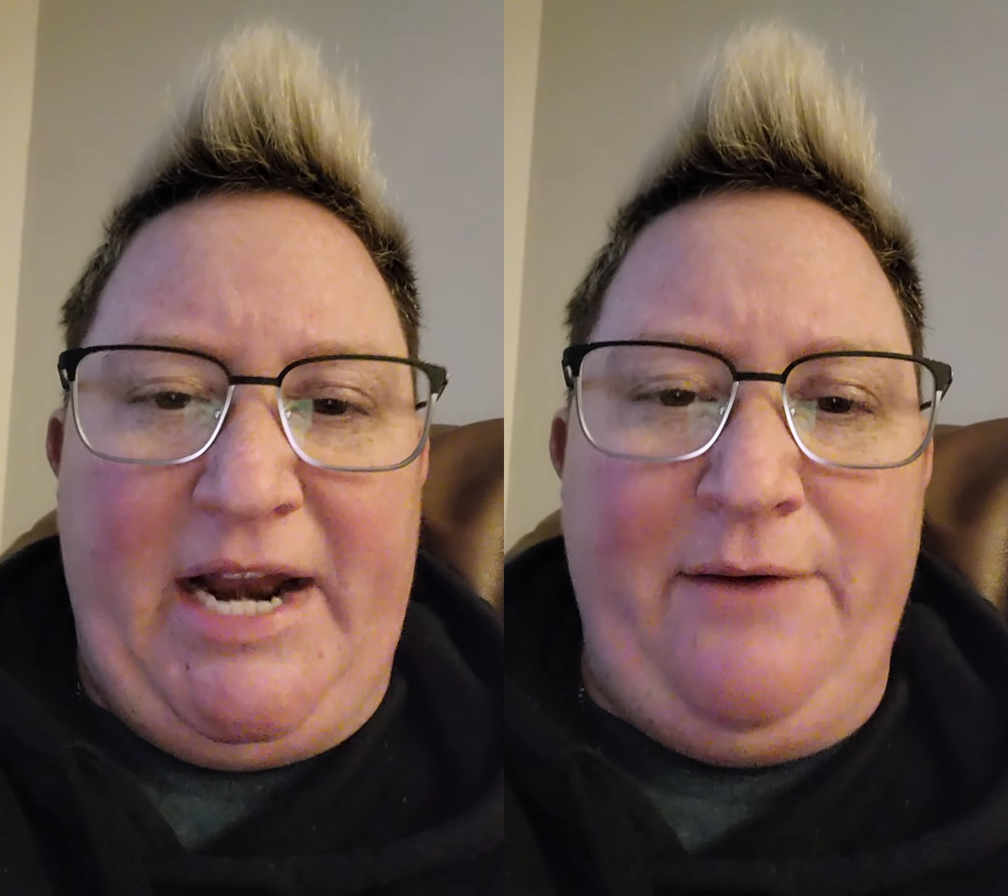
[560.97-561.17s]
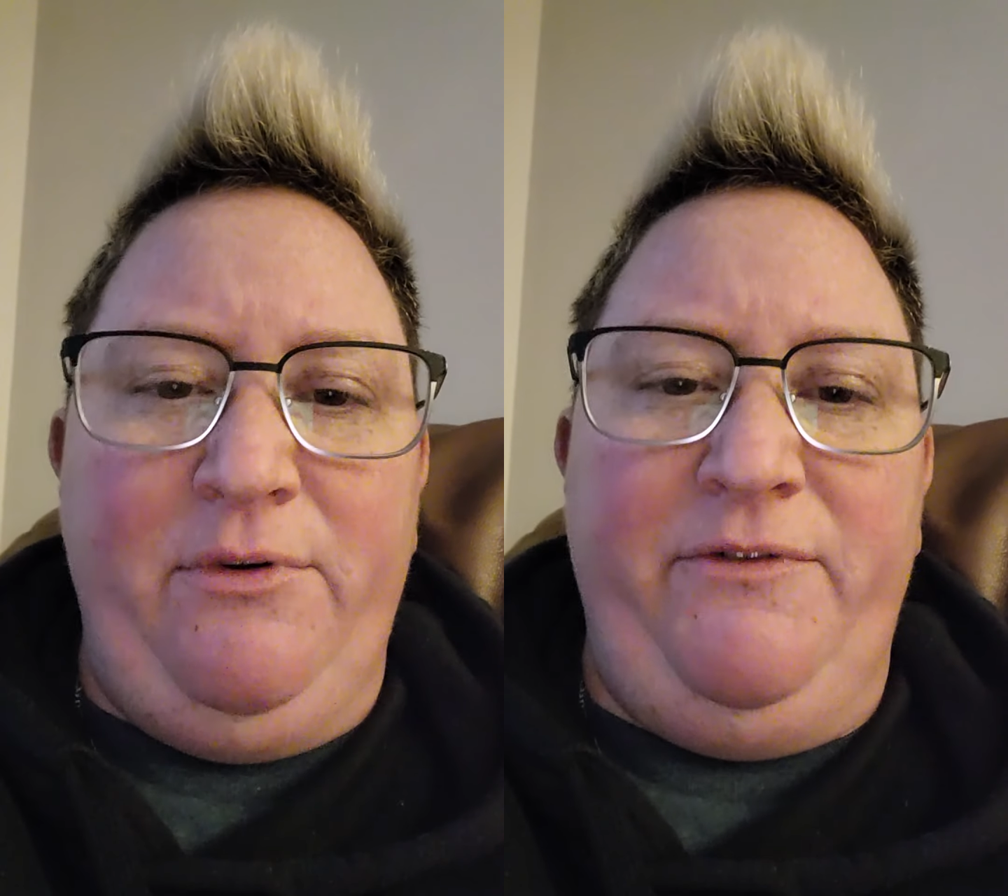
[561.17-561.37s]

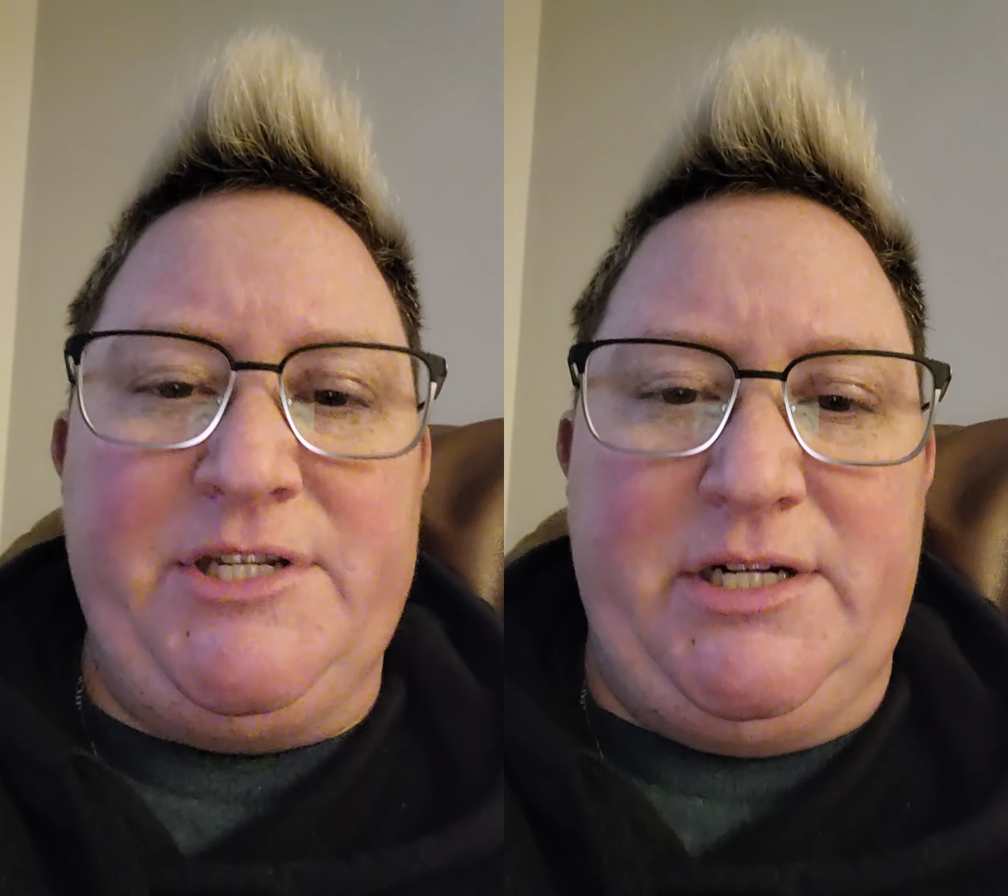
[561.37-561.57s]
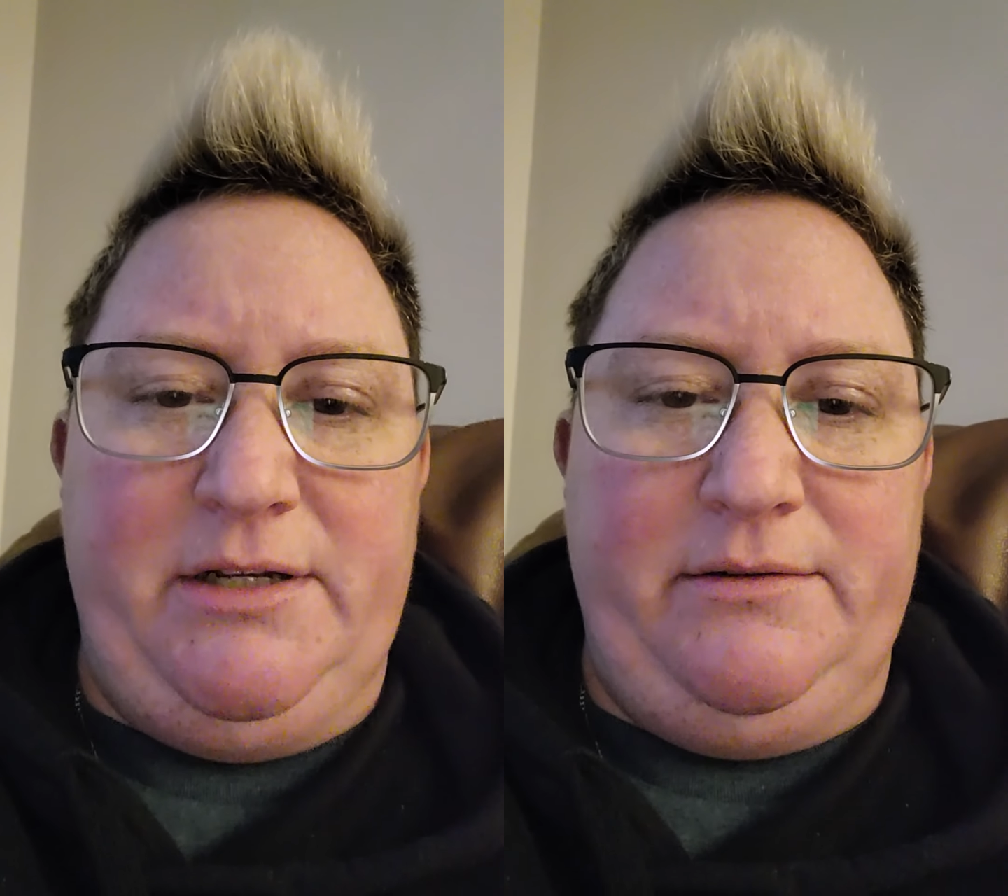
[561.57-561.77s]
I
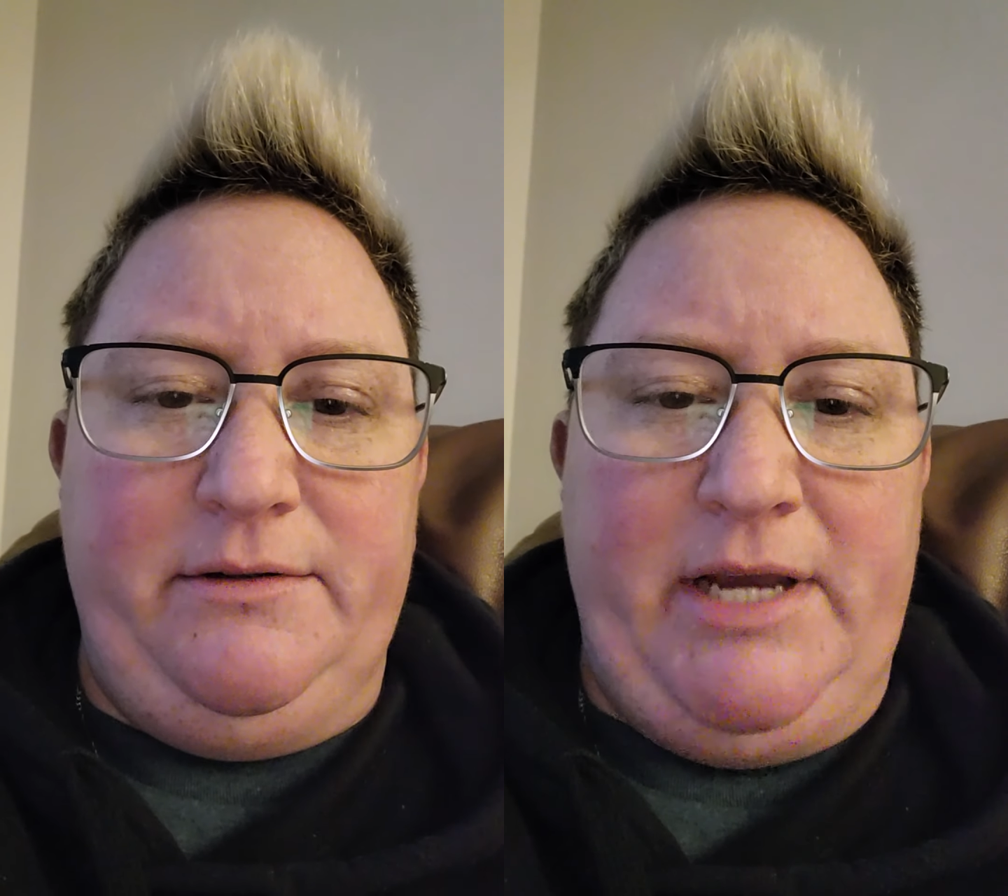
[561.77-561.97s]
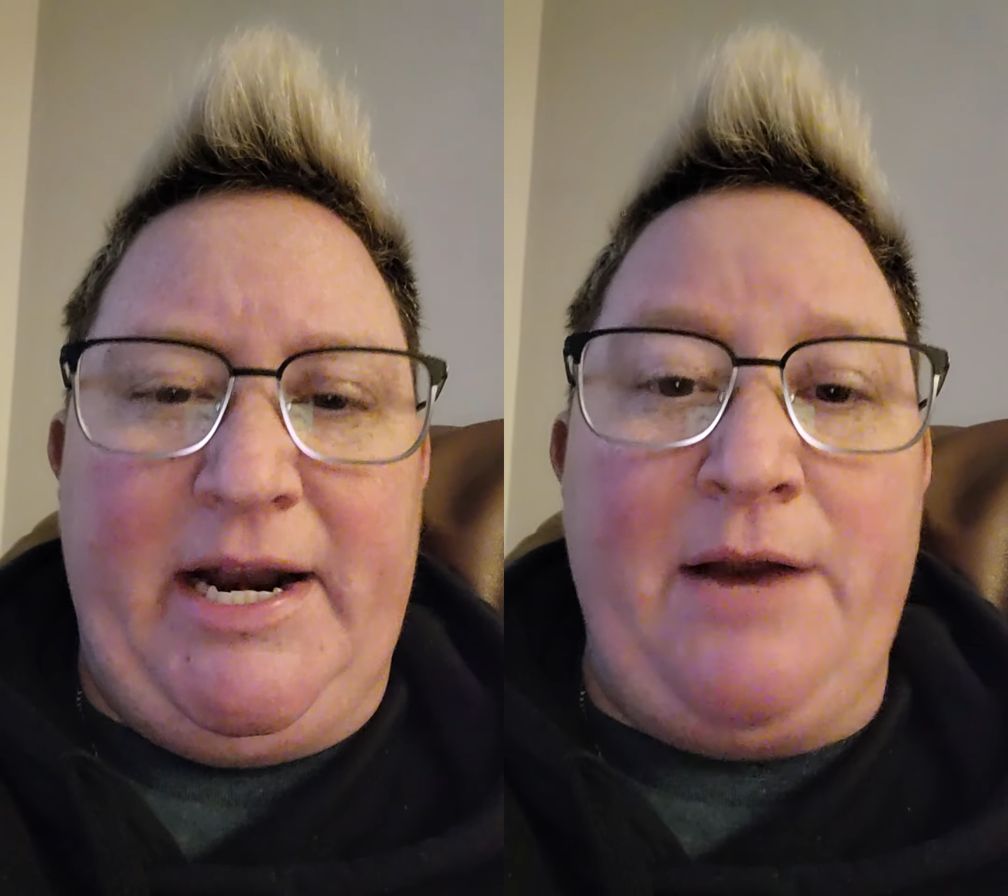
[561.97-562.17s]
revisit it.
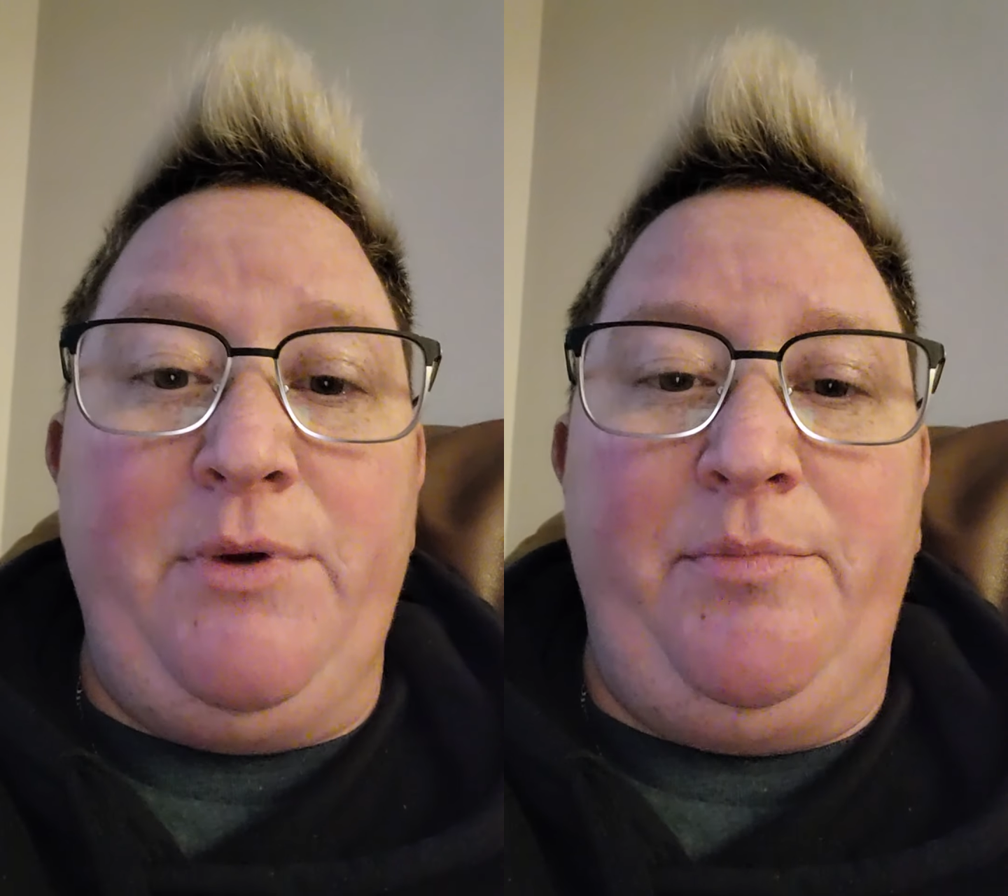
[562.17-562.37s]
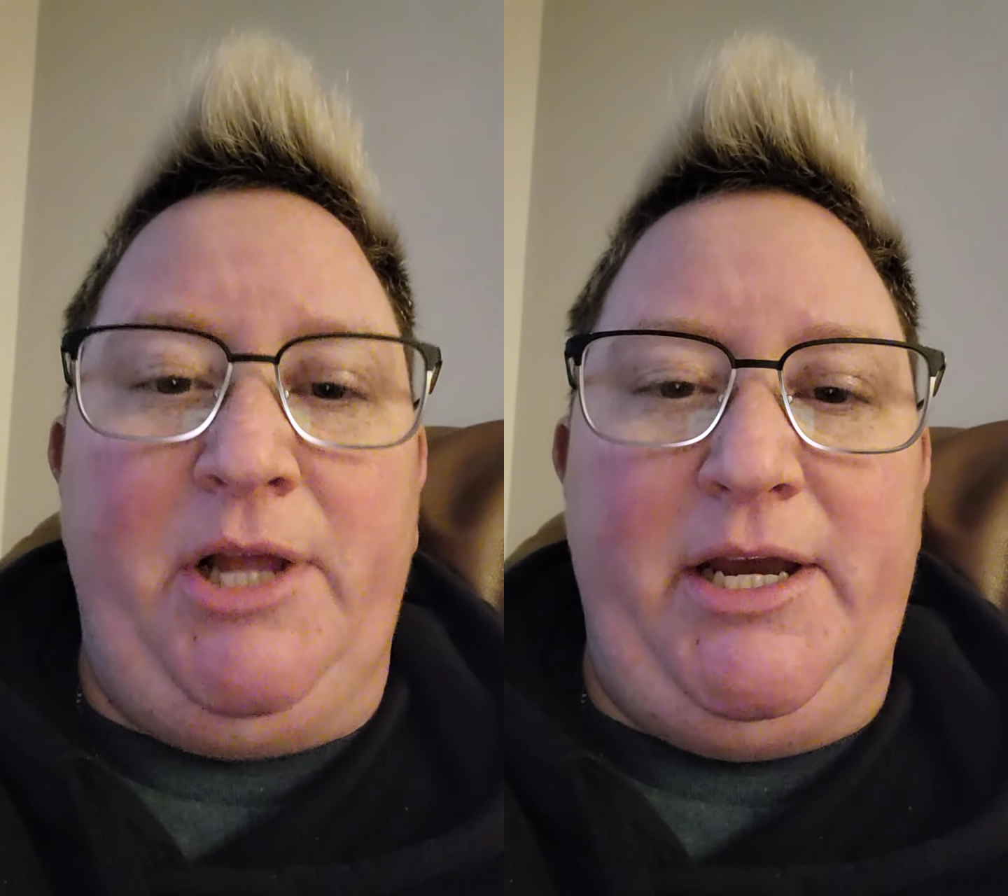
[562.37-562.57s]
And I
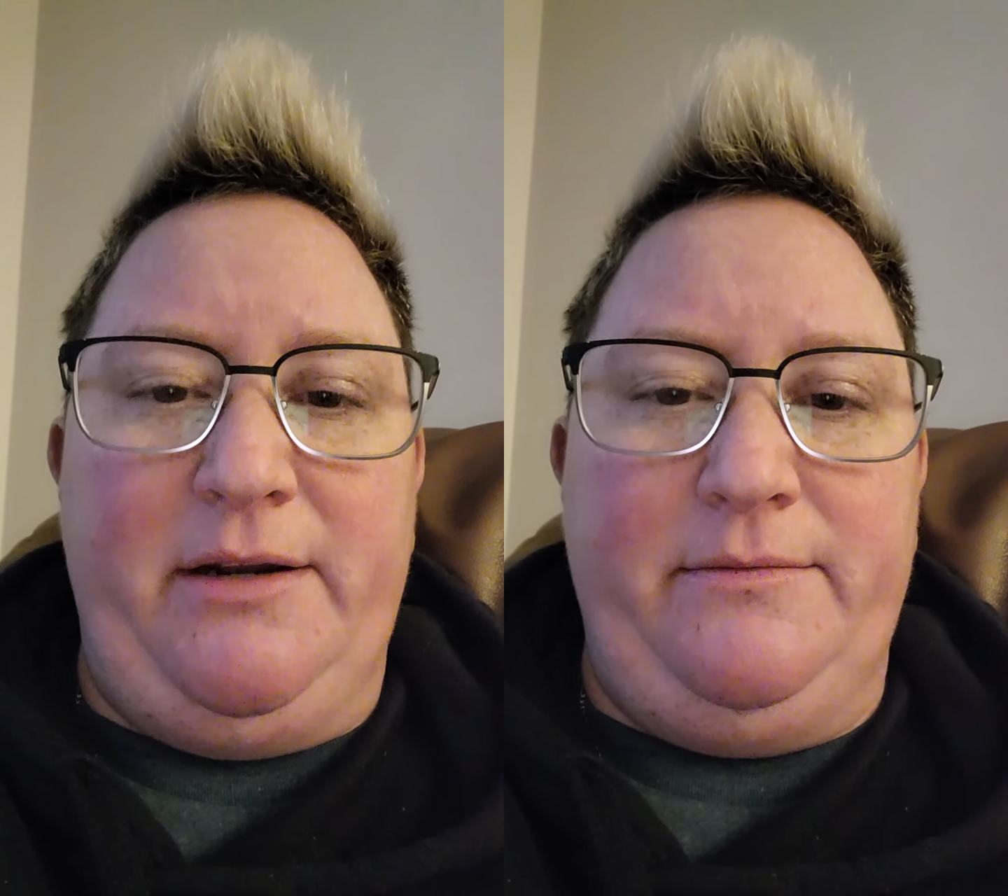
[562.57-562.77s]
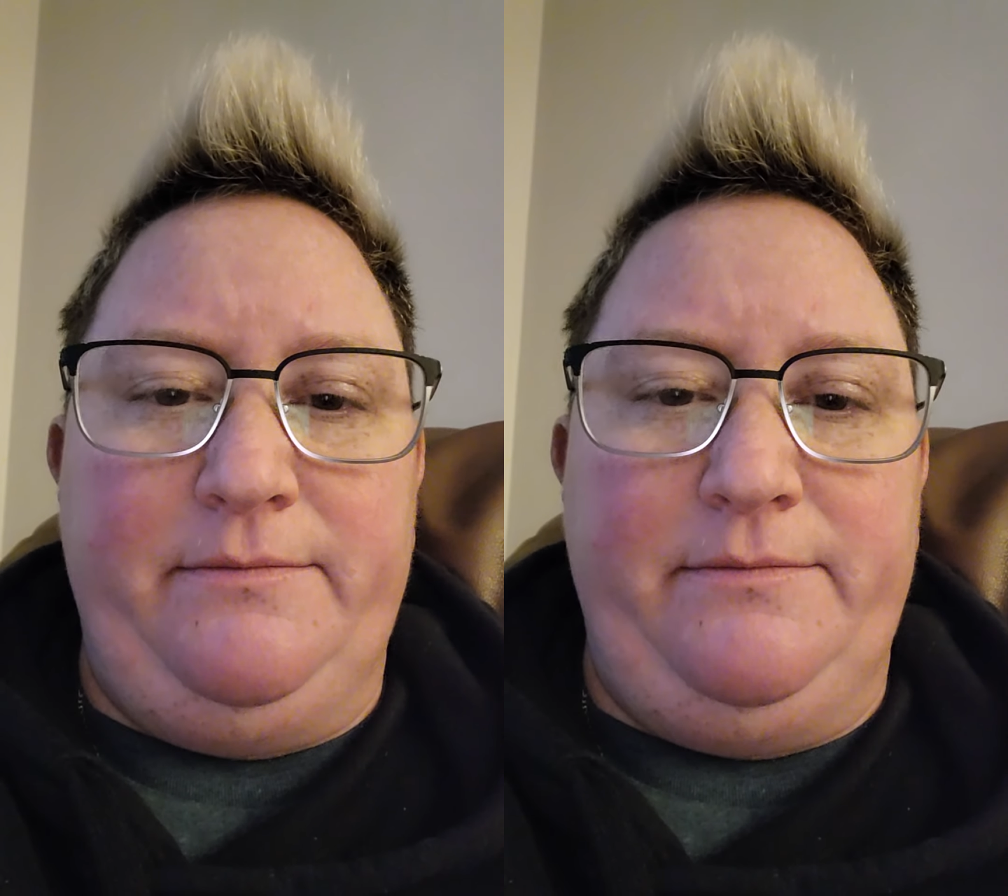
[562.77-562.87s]
replay it.